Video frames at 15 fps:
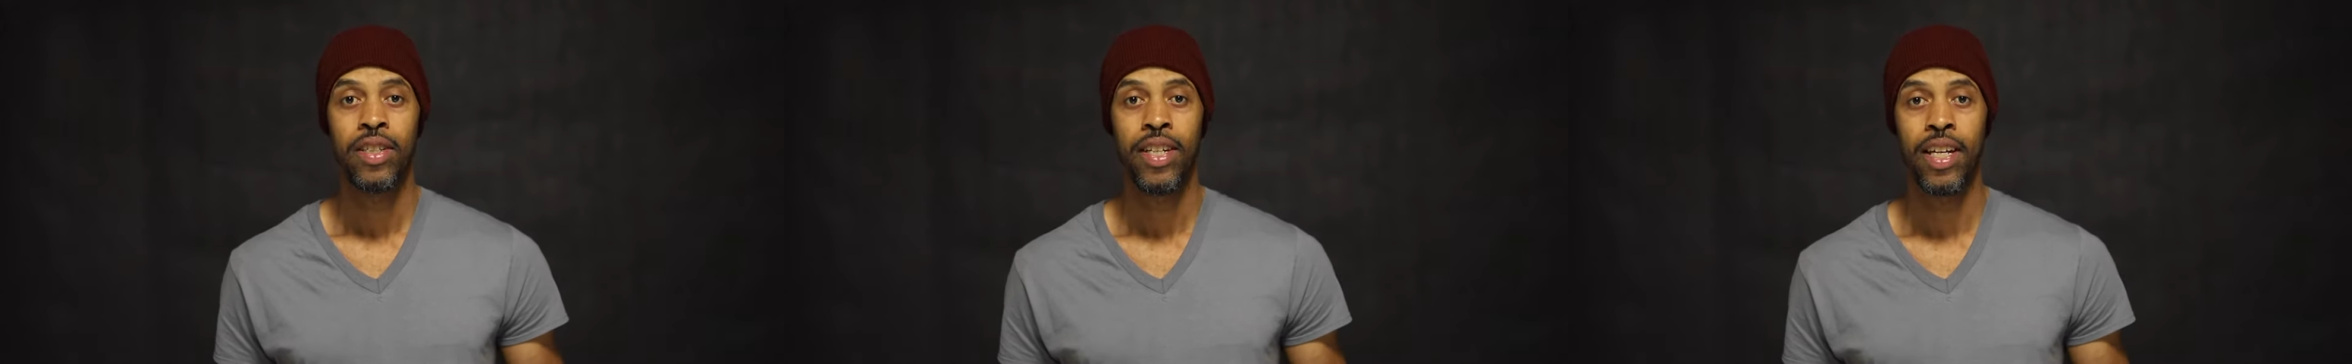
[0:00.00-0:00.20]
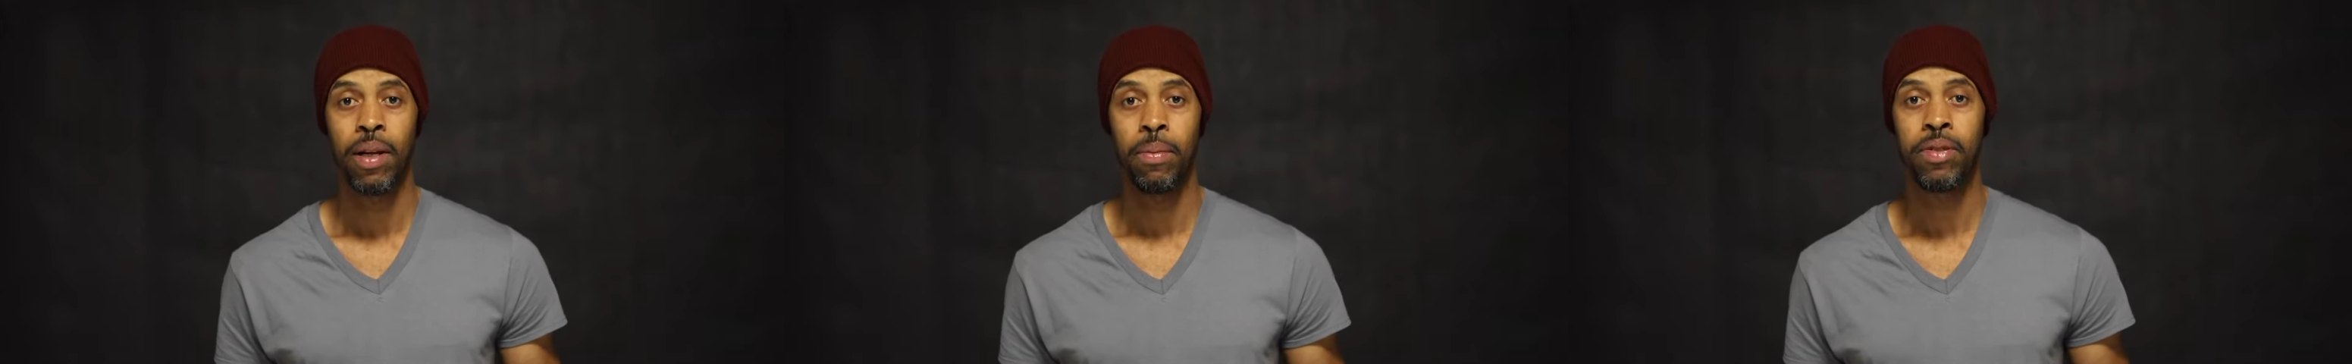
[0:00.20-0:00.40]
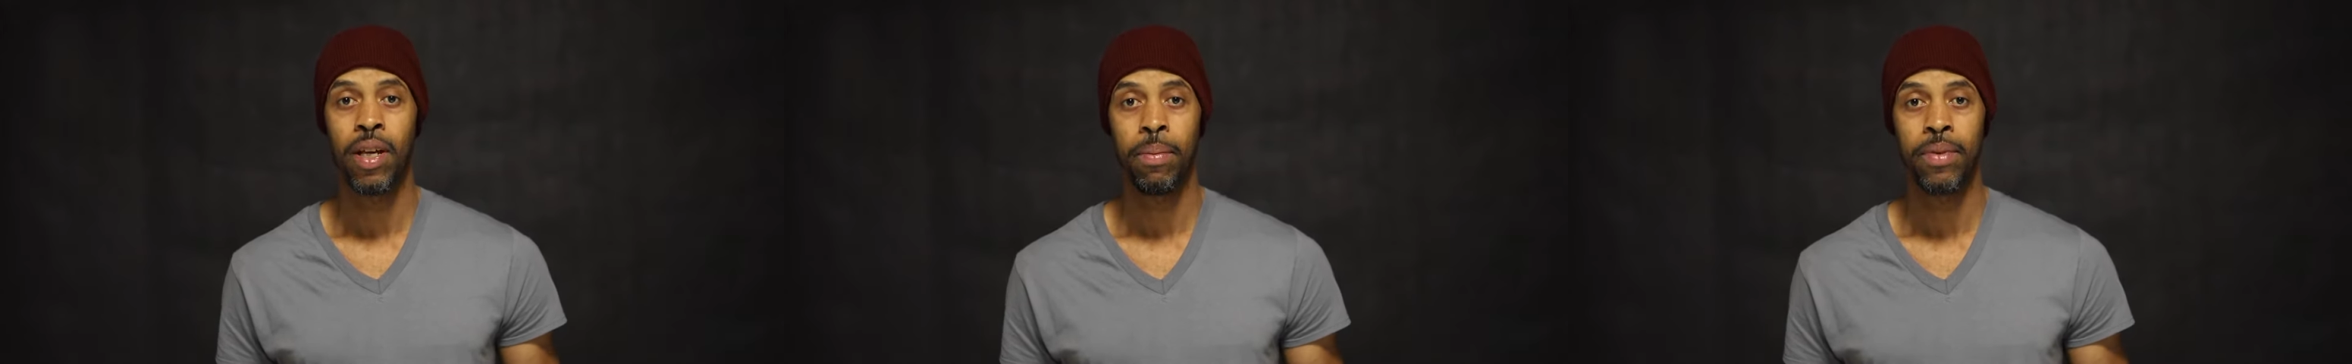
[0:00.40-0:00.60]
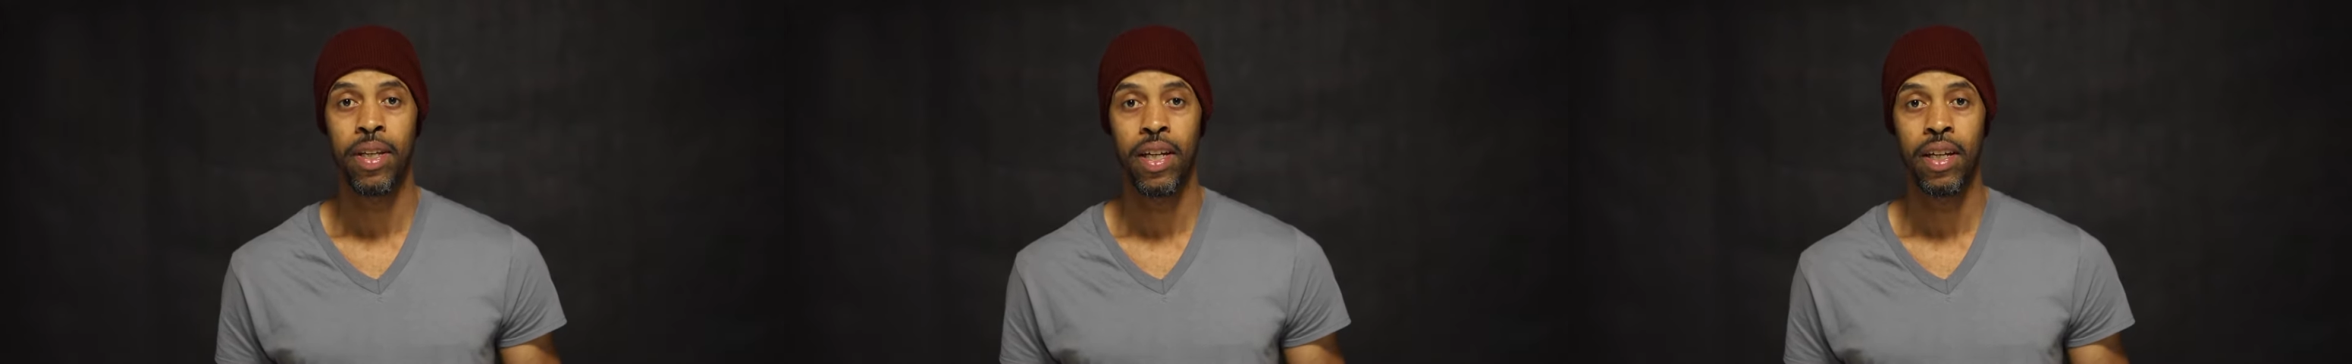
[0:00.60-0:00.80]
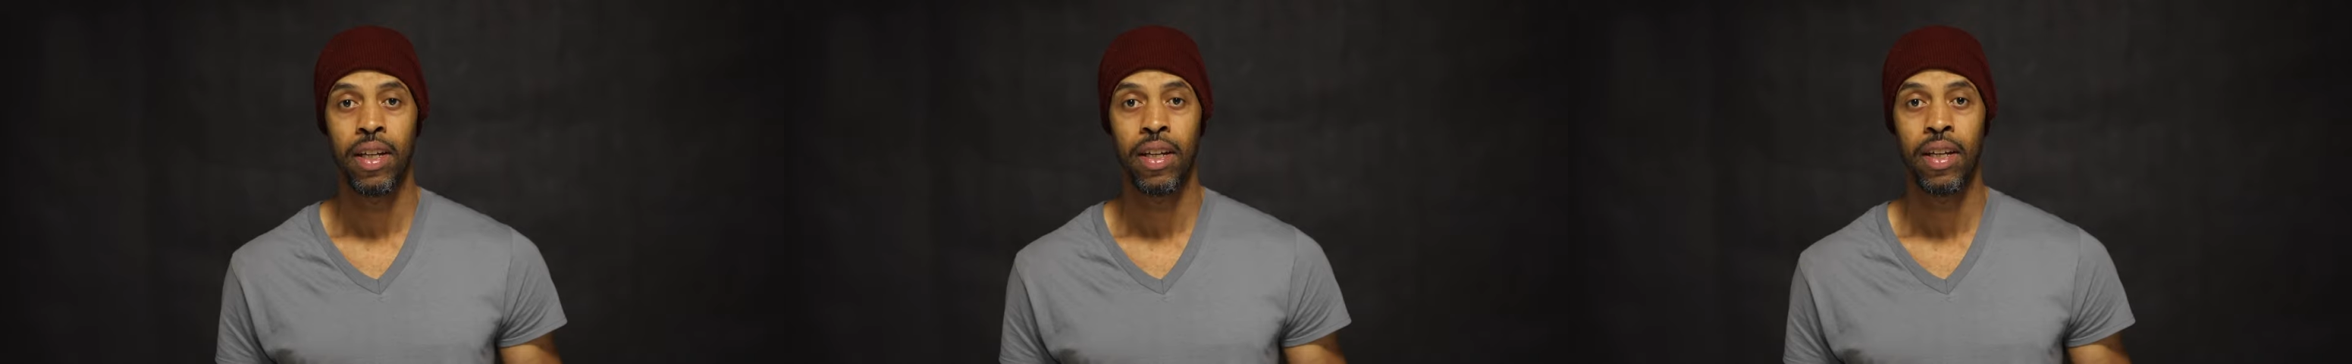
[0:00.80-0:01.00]
send them
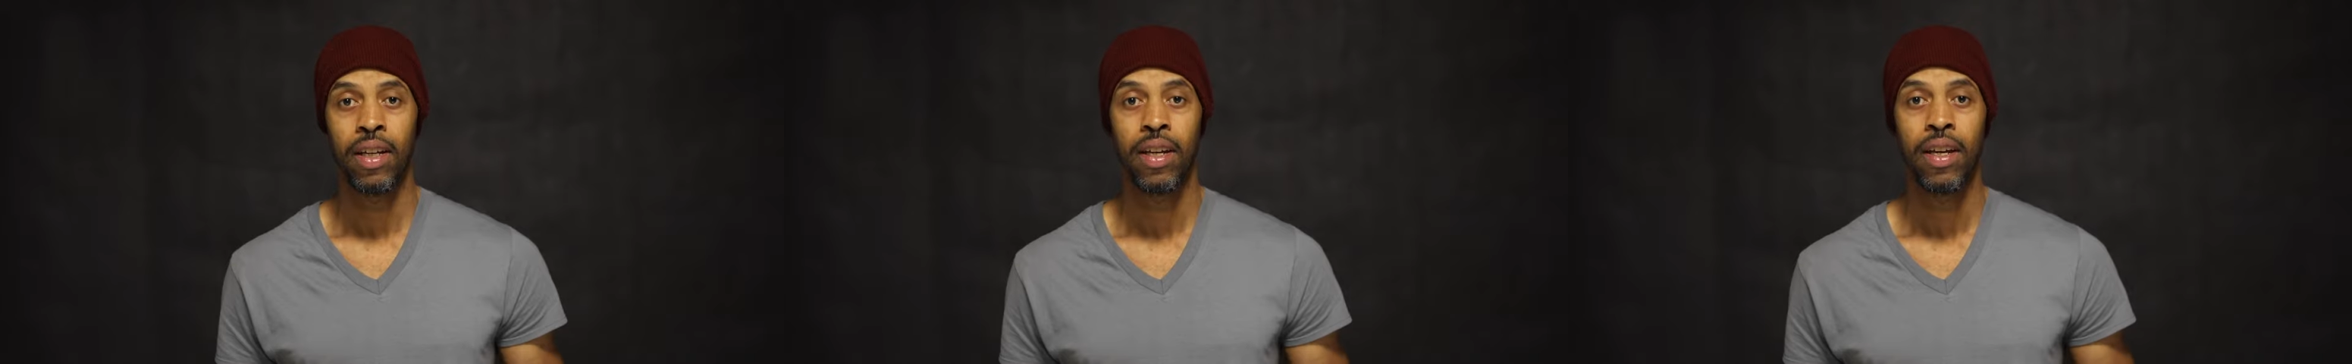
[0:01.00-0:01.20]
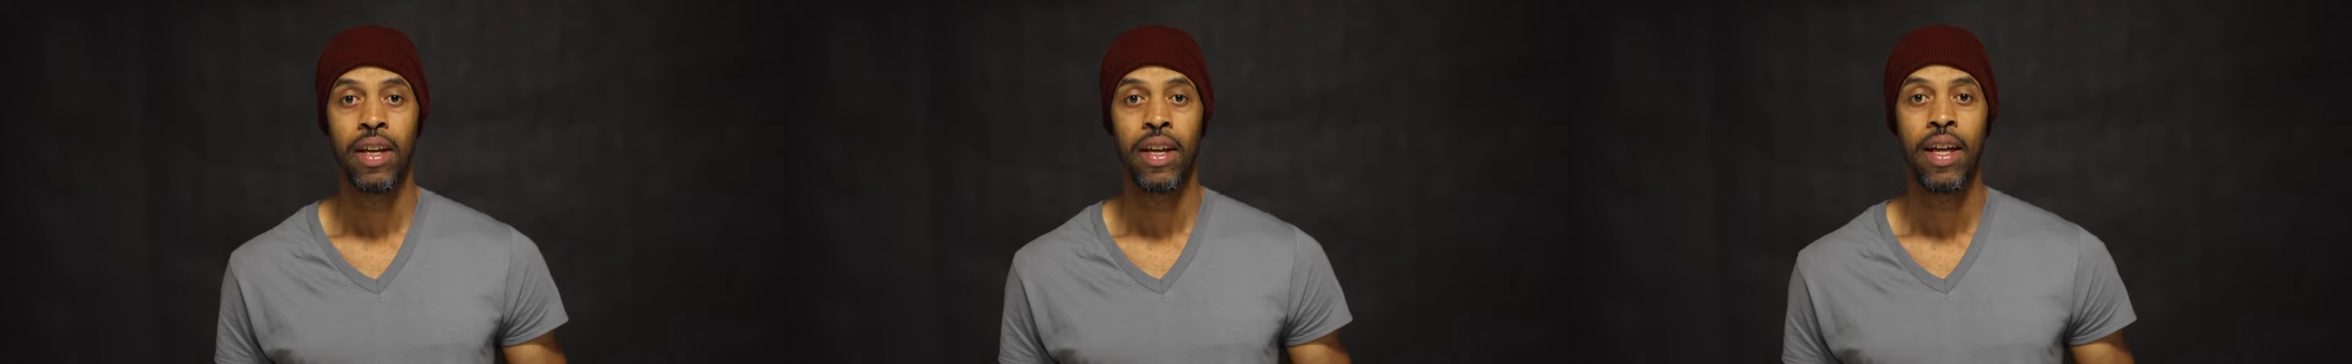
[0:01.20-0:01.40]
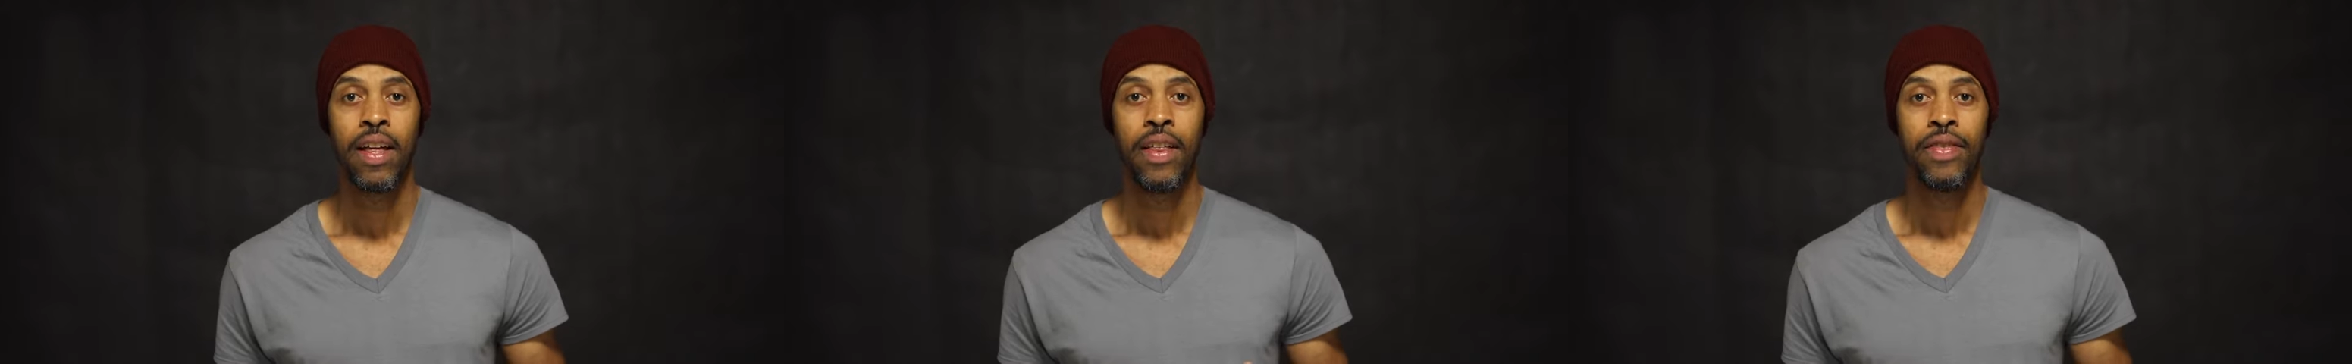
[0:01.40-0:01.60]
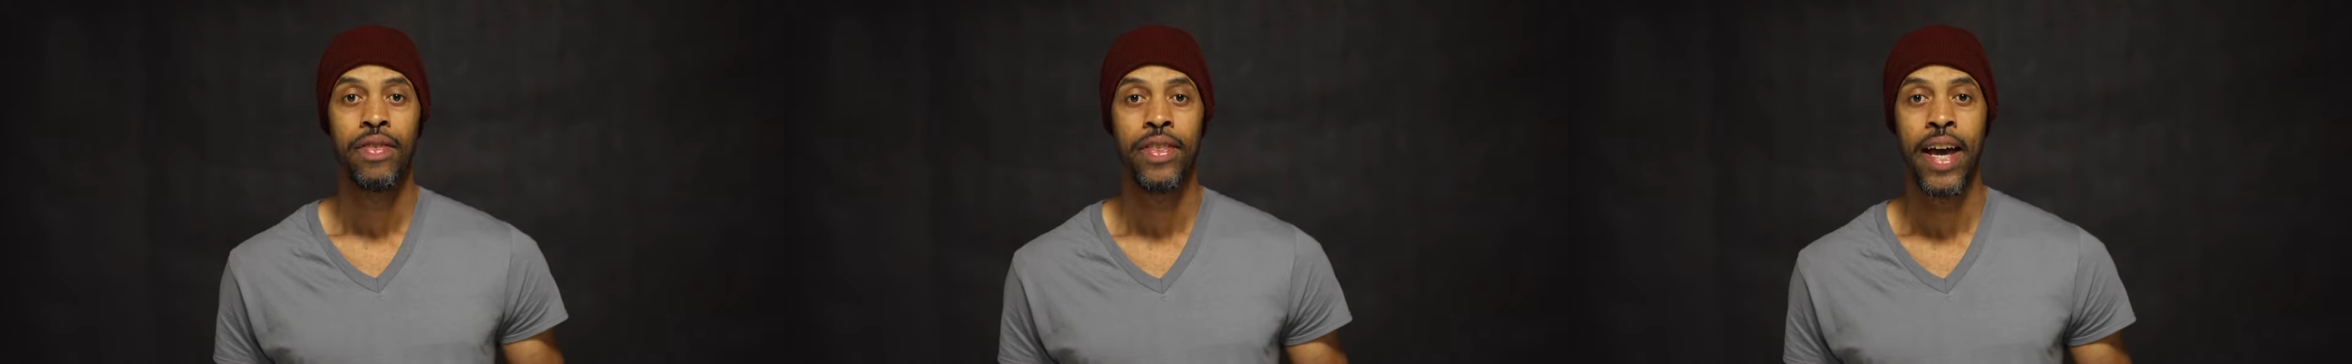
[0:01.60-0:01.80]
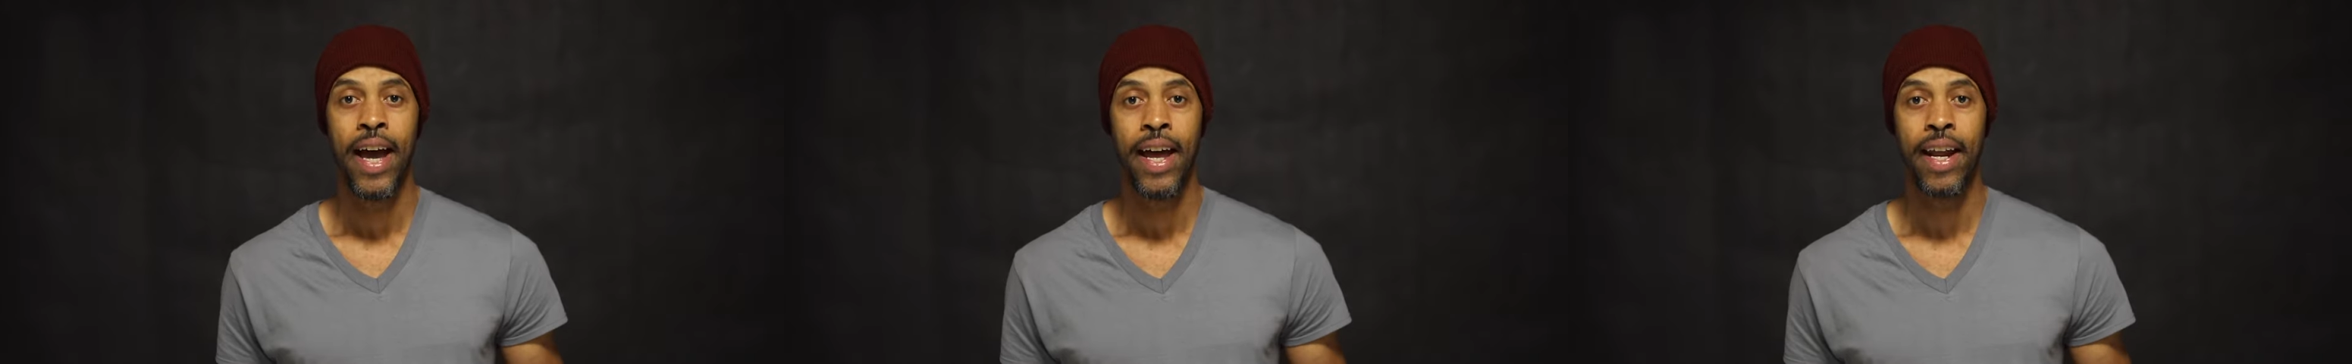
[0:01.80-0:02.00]
something
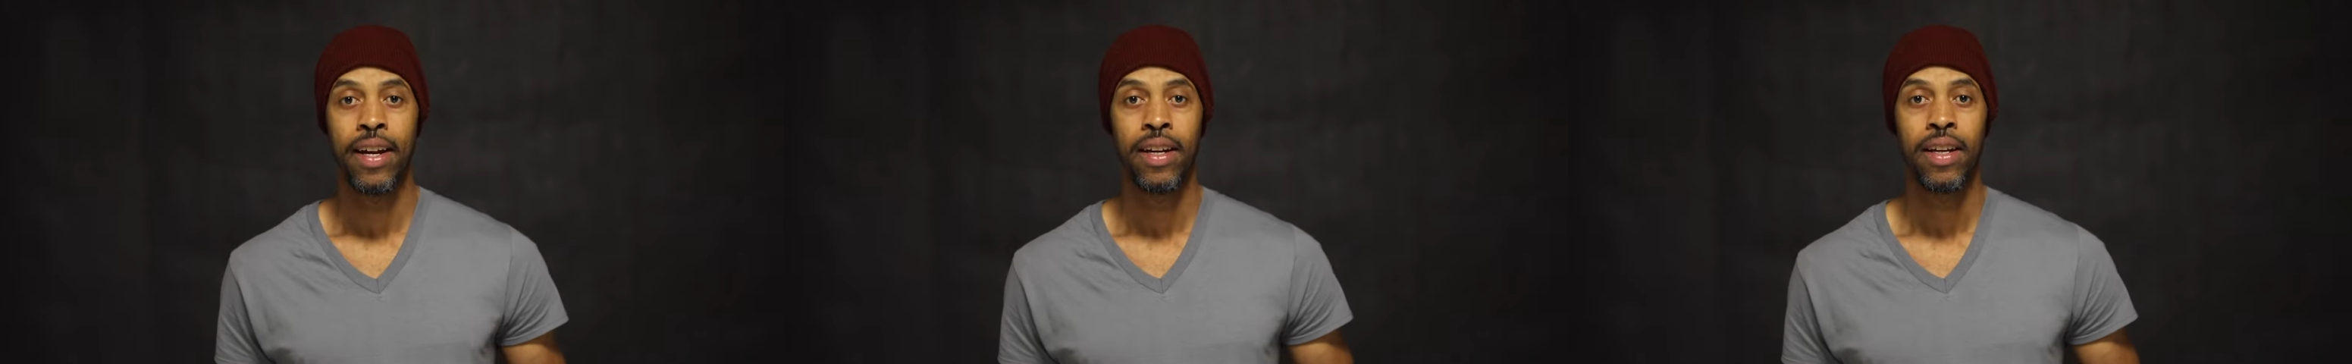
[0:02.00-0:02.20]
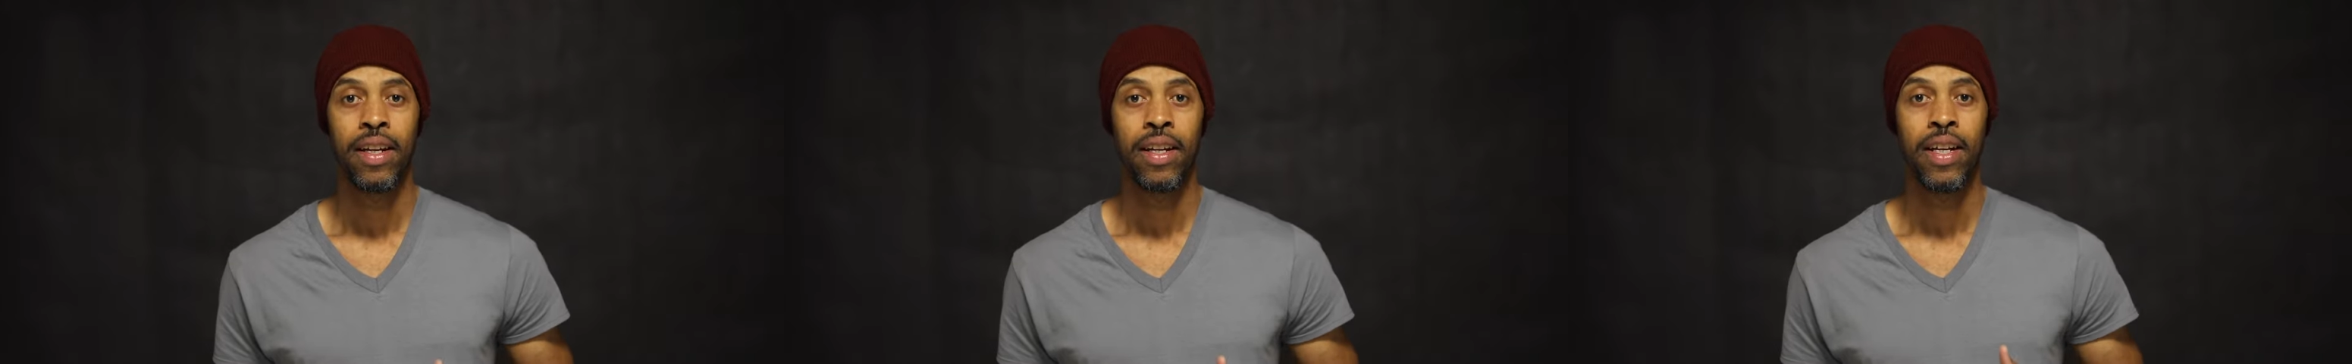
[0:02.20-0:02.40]
that